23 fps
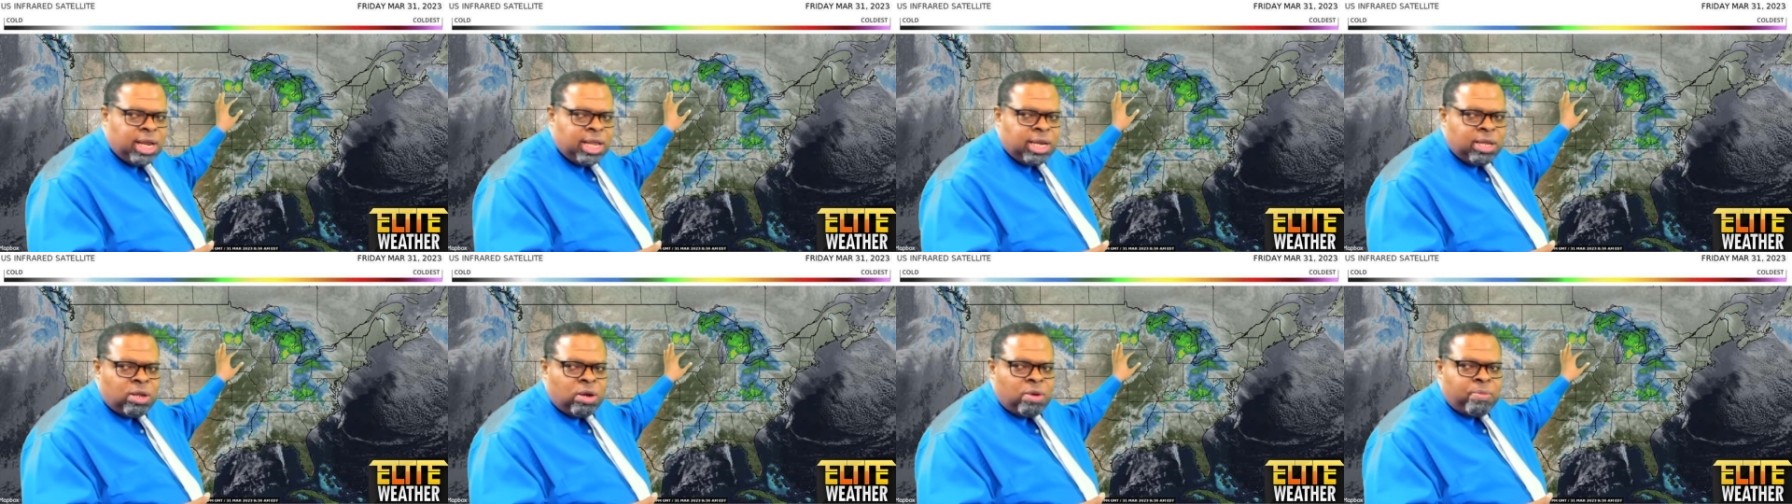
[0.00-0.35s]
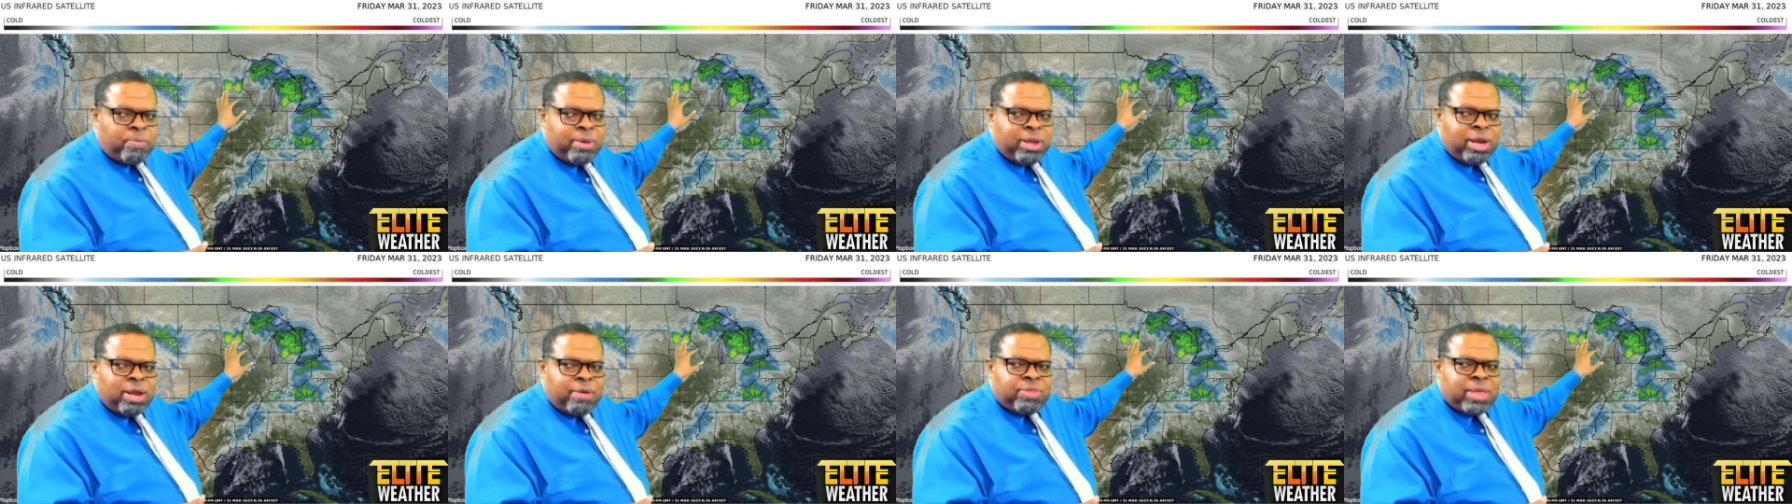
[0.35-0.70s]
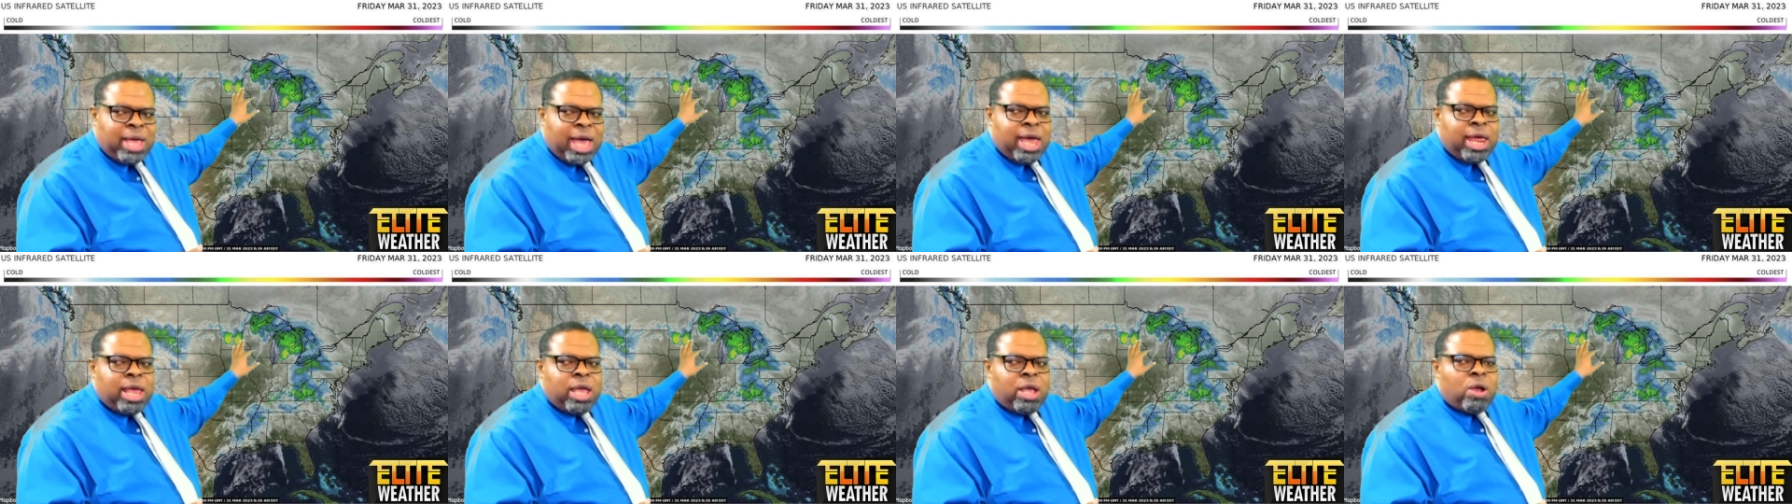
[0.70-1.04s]
a little bit of
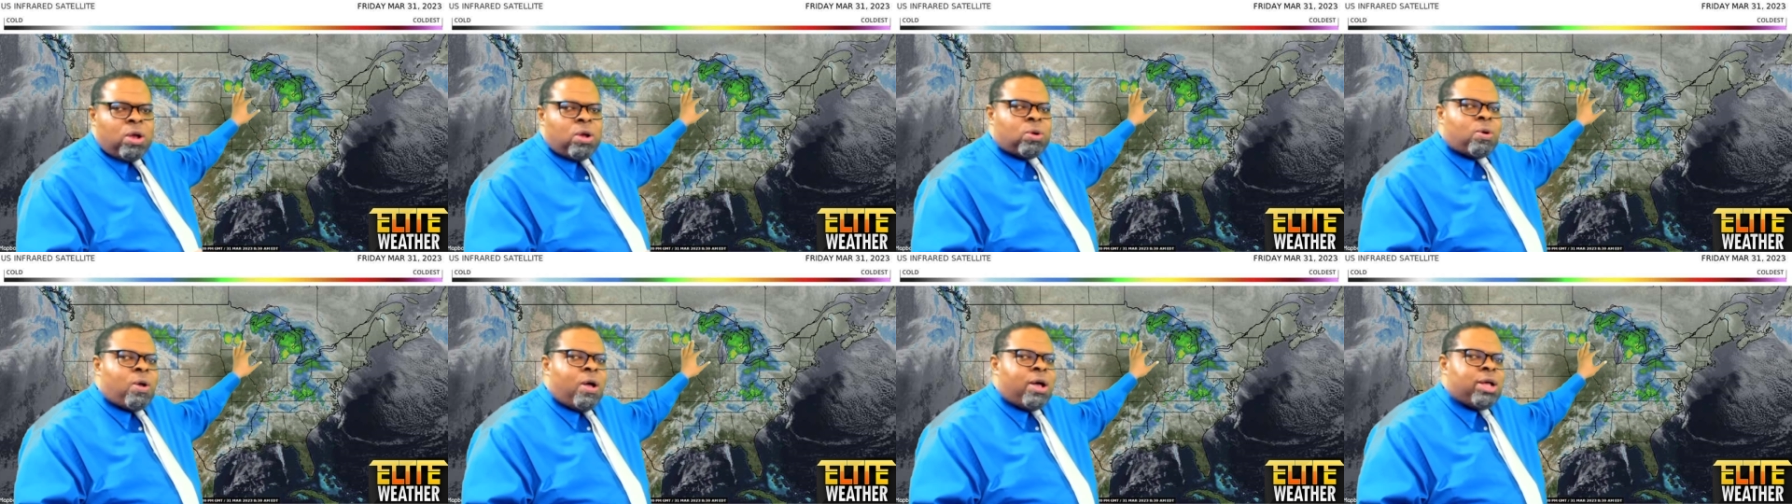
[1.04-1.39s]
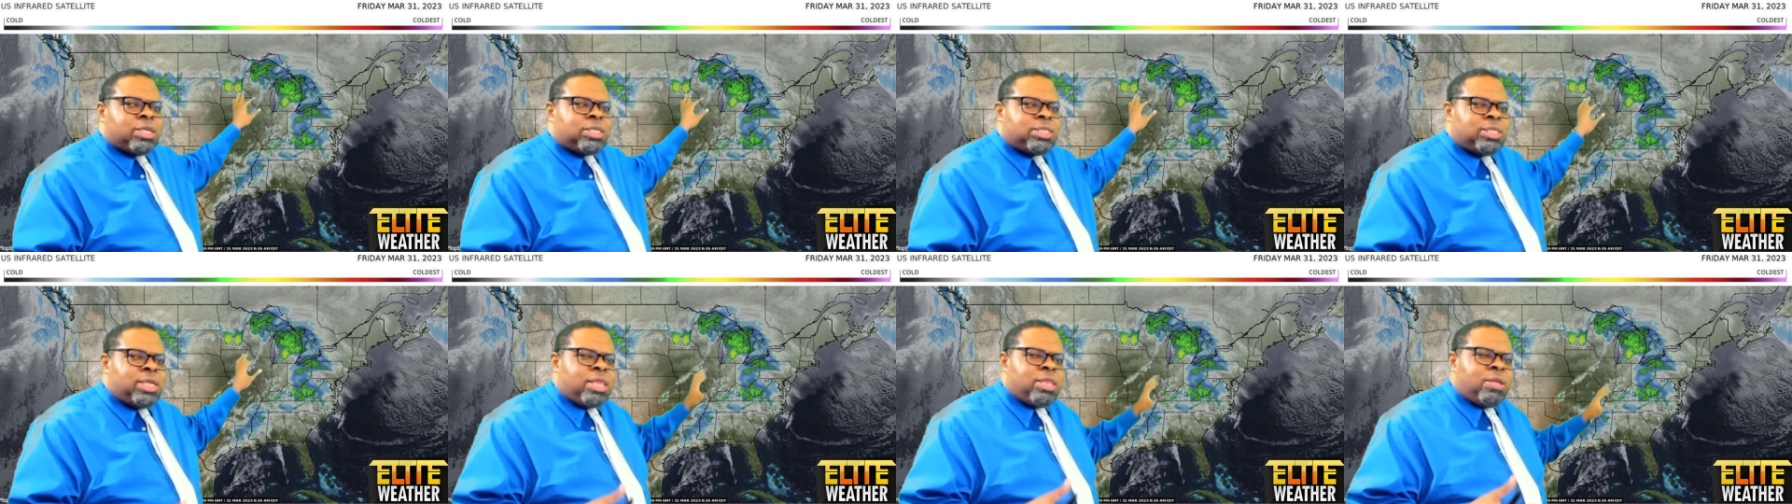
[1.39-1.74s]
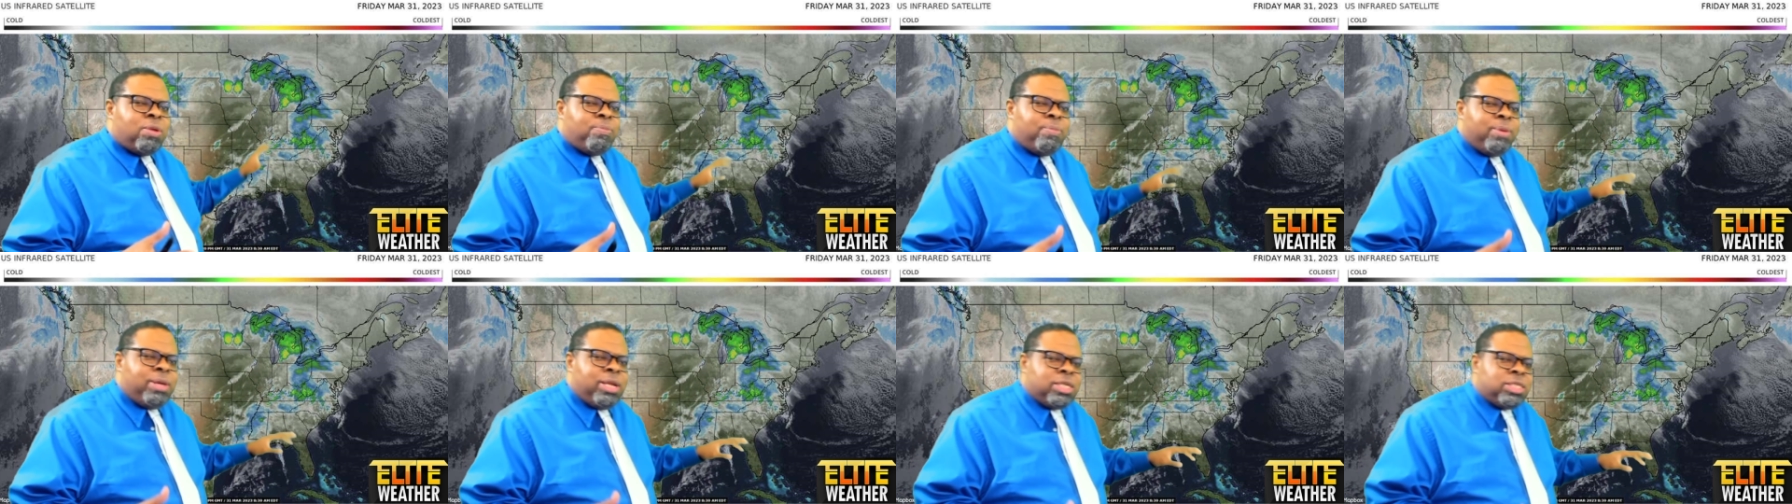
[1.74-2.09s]
that here across
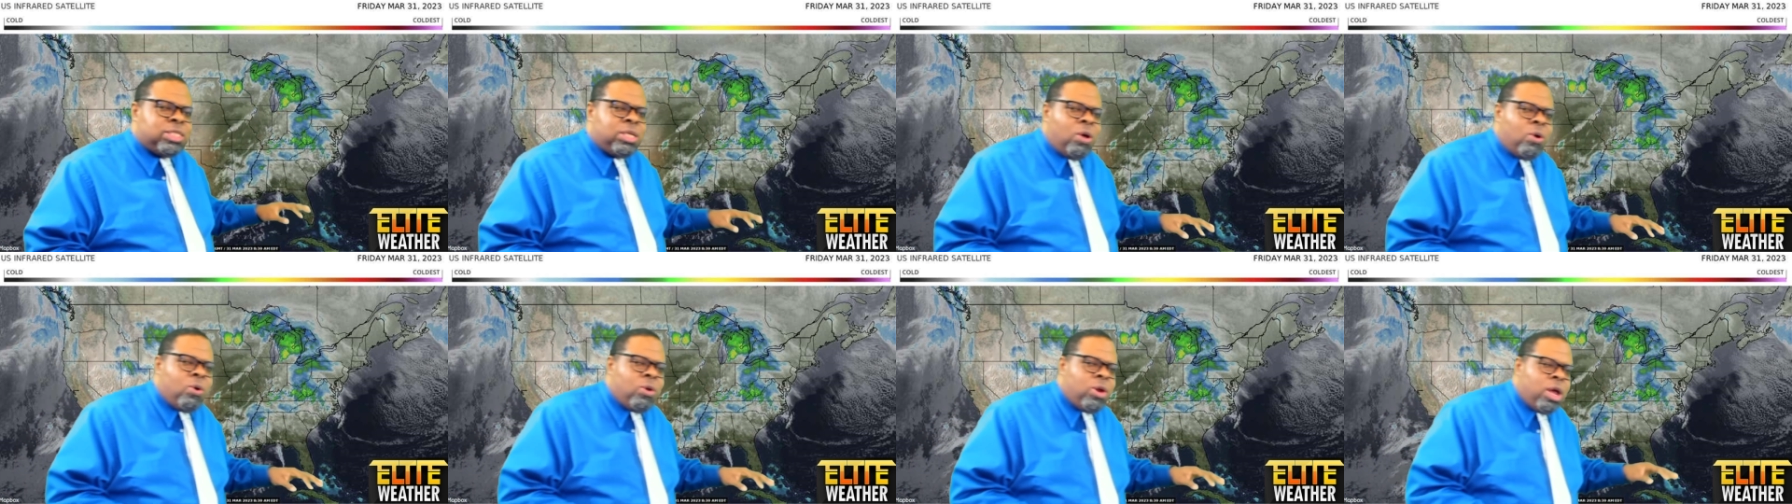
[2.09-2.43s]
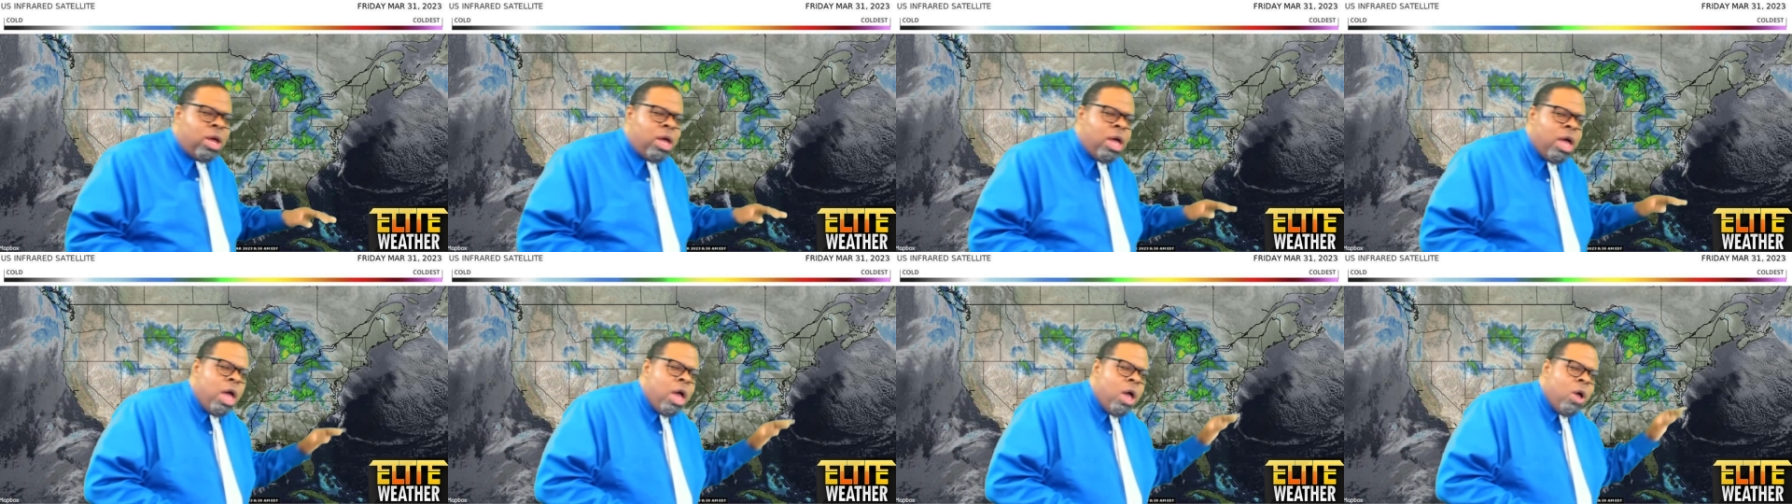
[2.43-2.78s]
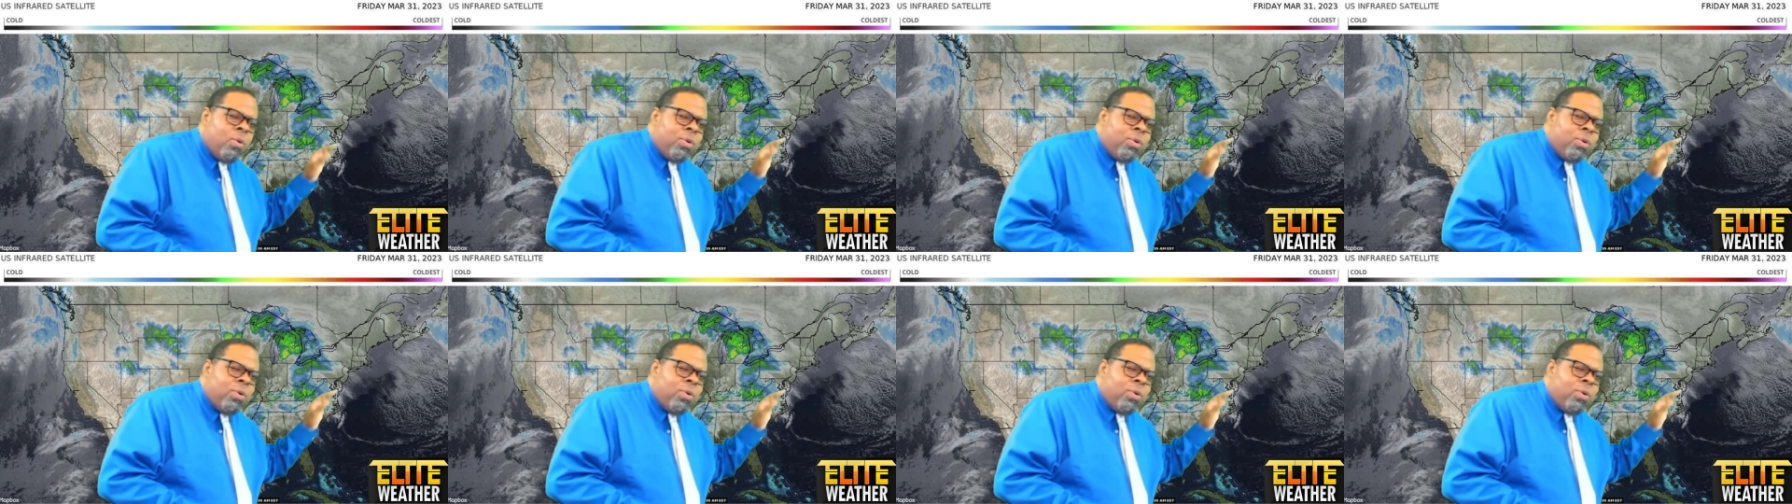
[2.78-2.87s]
southern Minnesota.